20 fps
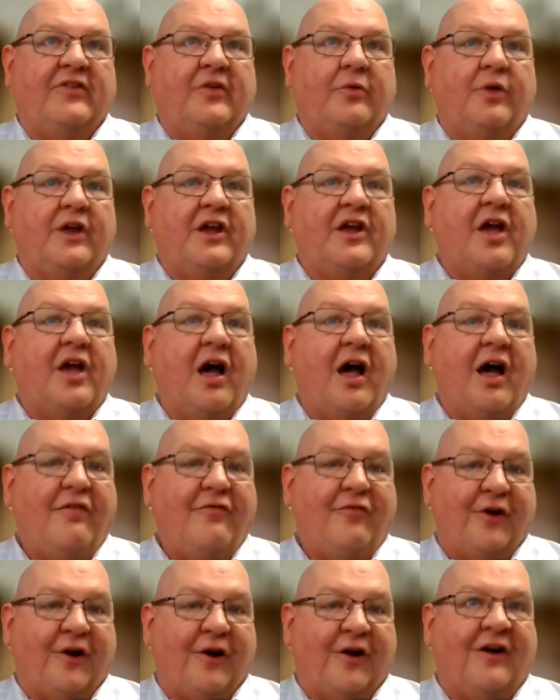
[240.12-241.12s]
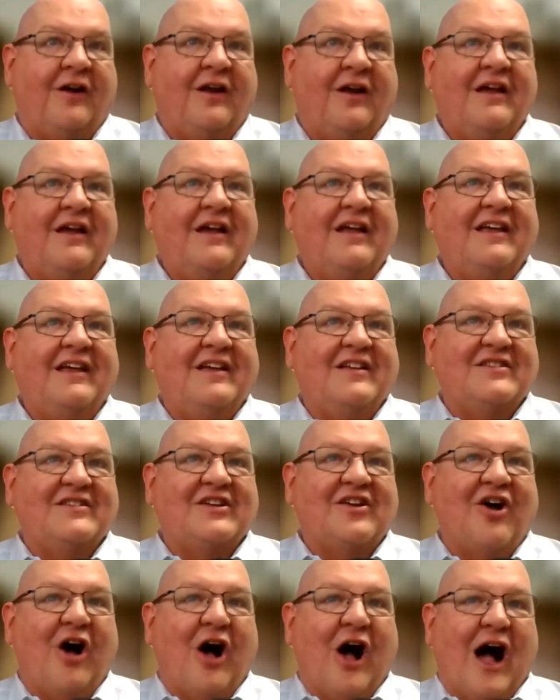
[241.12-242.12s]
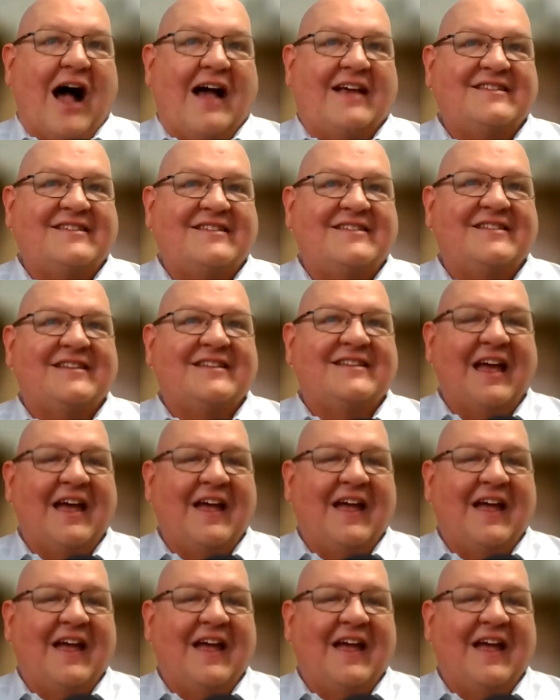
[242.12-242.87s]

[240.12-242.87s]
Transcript: to recover his costs